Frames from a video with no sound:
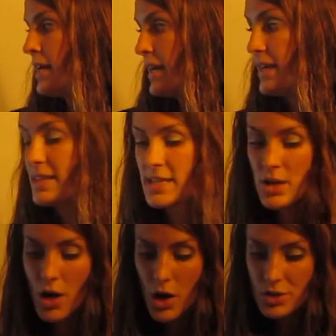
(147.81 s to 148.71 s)
And then
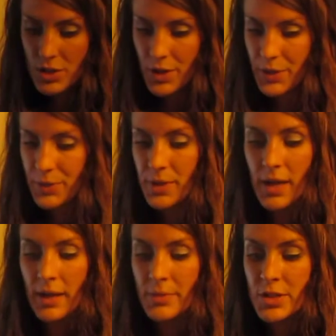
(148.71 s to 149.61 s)
also,
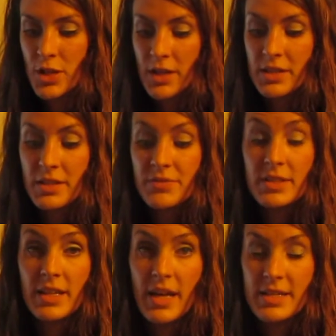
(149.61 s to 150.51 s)
Jonathan
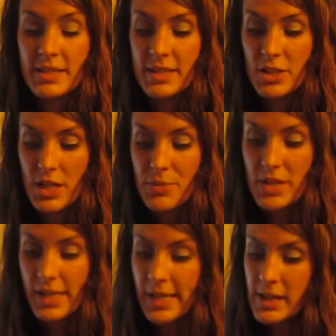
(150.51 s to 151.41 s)
Velez and Jamie
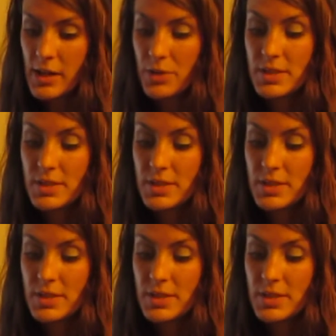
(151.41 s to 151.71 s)
Cano